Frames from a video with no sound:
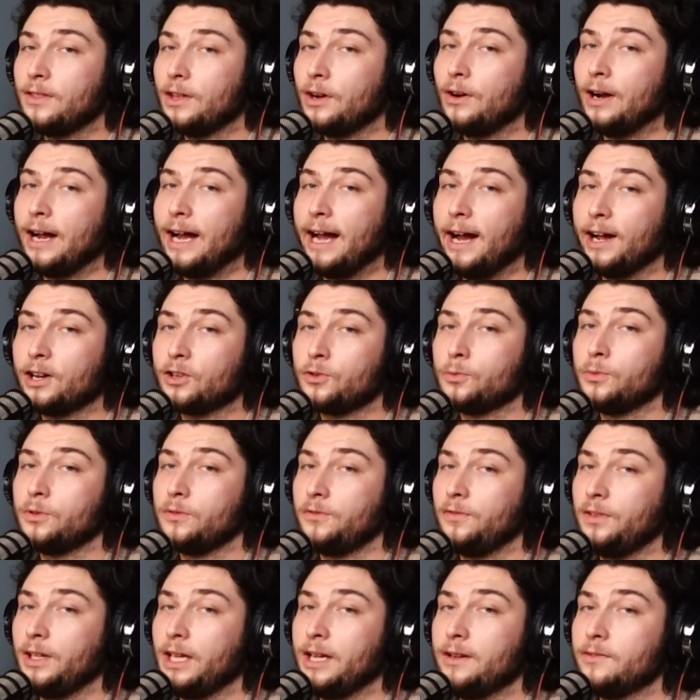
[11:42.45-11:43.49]
their actual
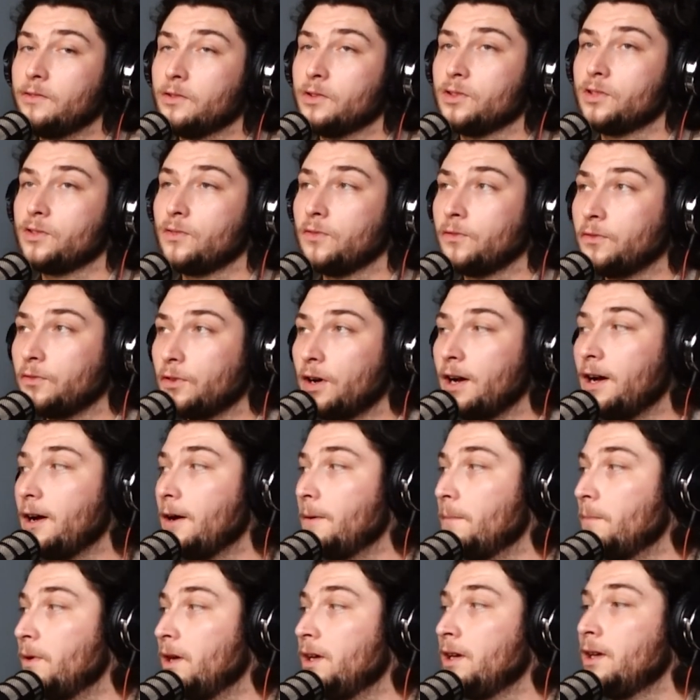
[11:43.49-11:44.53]
flavors
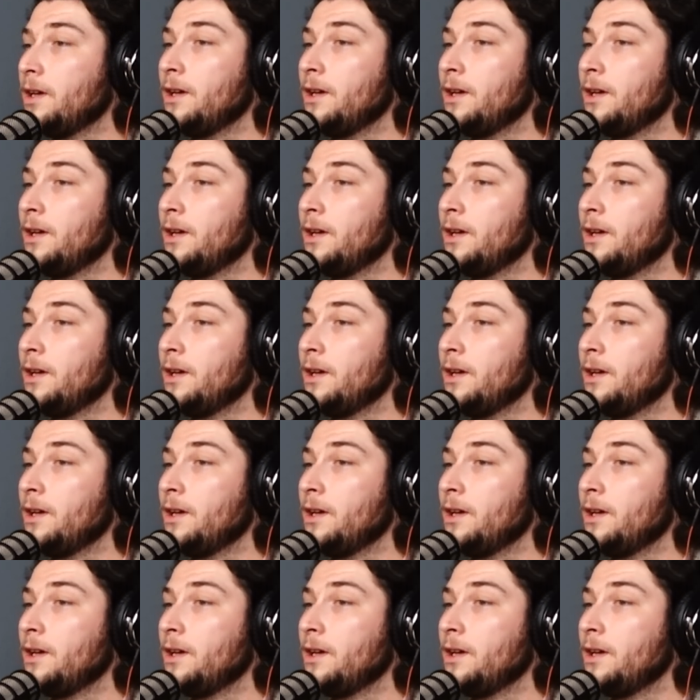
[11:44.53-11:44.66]
from